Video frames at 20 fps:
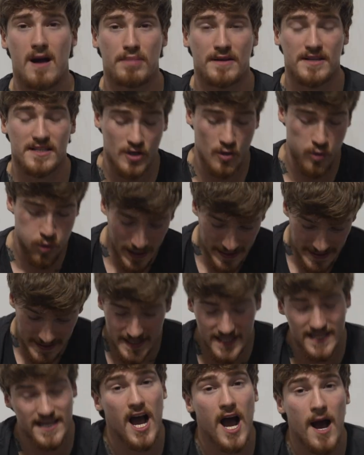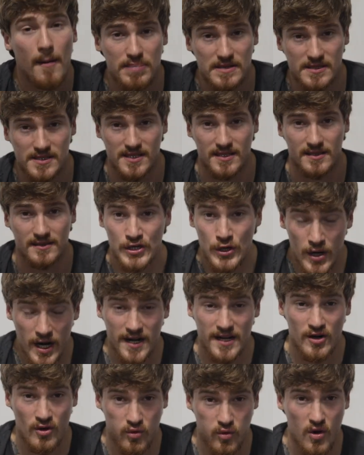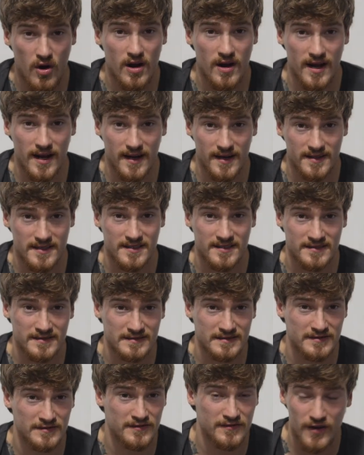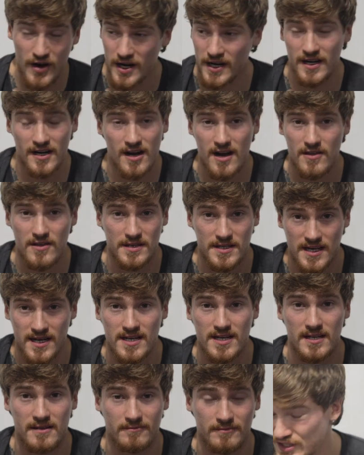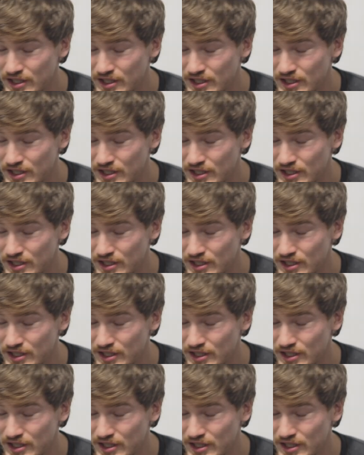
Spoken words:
But it's quite the opposite. You gotta grind fucking all the time.